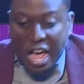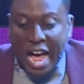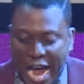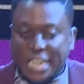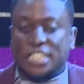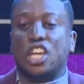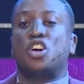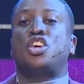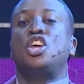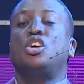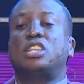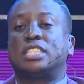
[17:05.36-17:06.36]
And it's a
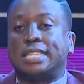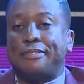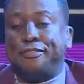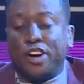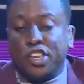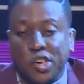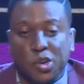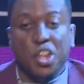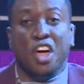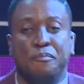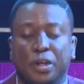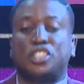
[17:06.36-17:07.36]
huge step for you.
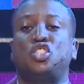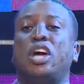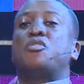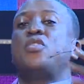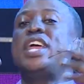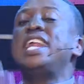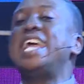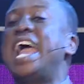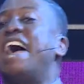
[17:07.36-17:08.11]
But you are really